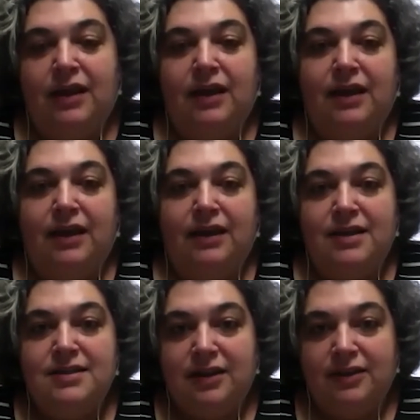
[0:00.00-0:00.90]
And
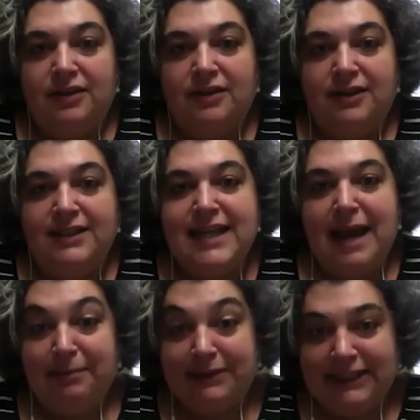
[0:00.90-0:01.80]
I started
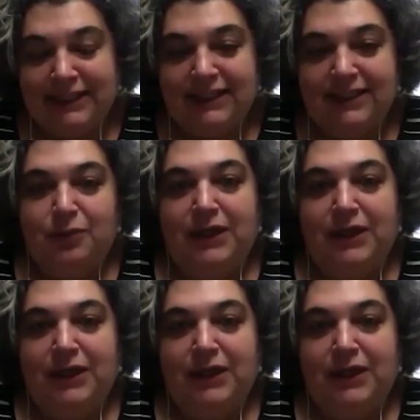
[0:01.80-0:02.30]
dabbling in